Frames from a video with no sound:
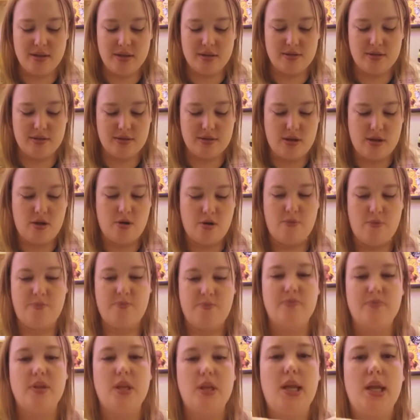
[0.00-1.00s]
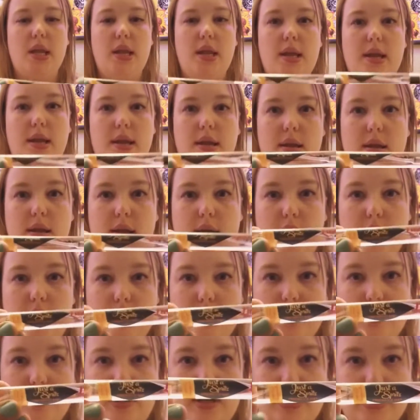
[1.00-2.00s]
So
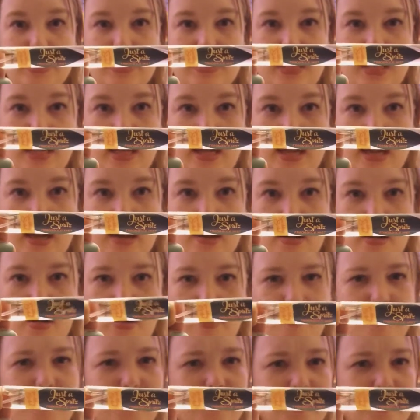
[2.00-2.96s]
as you can see here,